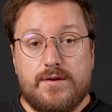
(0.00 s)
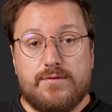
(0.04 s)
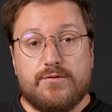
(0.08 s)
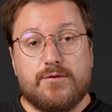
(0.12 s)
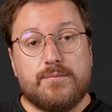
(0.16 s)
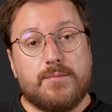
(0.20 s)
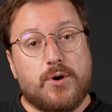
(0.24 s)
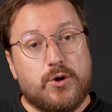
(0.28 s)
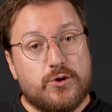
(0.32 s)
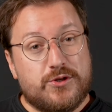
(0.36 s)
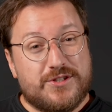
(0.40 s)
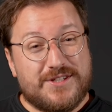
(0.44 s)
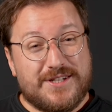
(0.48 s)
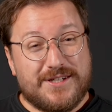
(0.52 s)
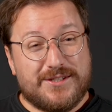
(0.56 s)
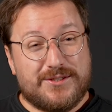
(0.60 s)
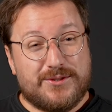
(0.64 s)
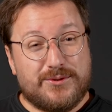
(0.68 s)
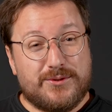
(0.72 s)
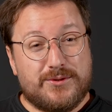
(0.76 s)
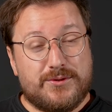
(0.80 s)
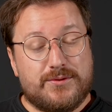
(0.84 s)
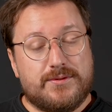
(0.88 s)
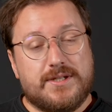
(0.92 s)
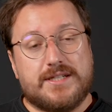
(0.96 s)
For most
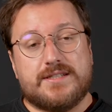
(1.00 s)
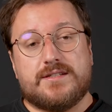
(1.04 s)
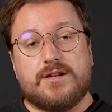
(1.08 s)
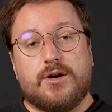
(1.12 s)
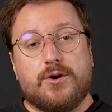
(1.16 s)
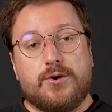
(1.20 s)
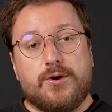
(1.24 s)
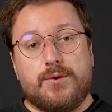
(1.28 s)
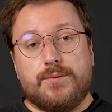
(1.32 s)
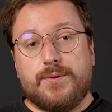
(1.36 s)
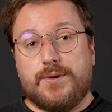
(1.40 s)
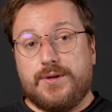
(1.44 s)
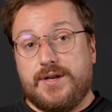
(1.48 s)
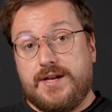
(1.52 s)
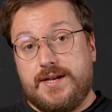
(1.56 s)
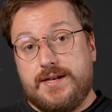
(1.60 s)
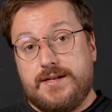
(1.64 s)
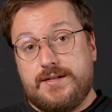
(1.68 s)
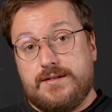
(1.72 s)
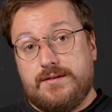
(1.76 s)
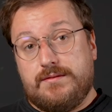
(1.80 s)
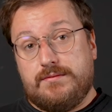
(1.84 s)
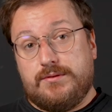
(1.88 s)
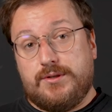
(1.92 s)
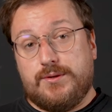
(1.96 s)
chisels, that's all you will need.